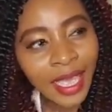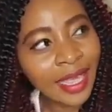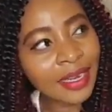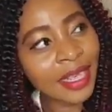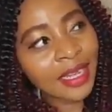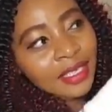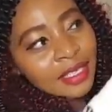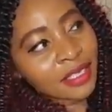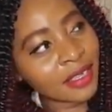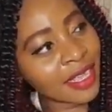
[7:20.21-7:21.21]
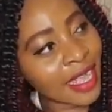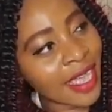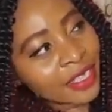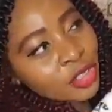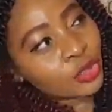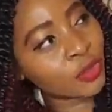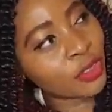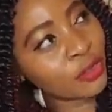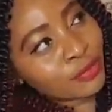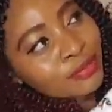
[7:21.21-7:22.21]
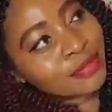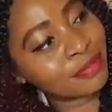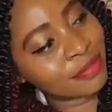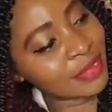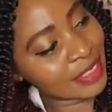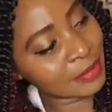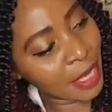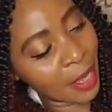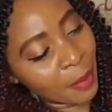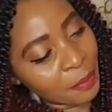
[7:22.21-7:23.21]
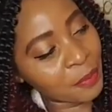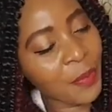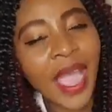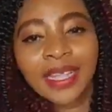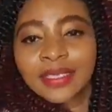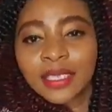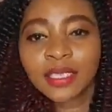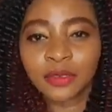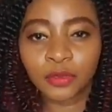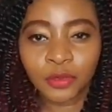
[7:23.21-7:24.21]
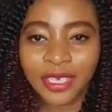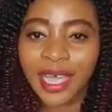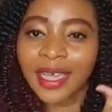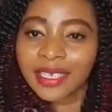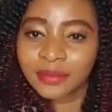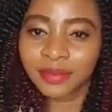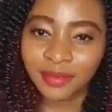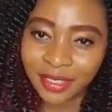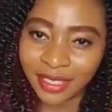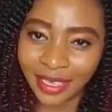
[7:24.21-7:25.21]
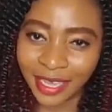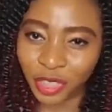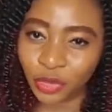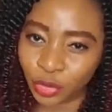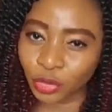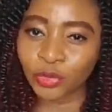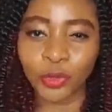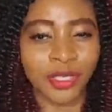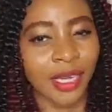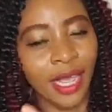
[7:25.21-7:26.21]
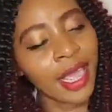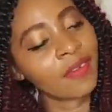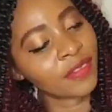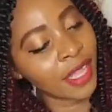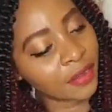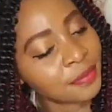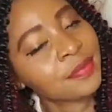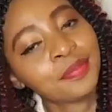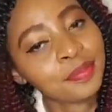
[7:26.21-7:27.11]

And then the extra pattern would hide the extra two rows that I have now.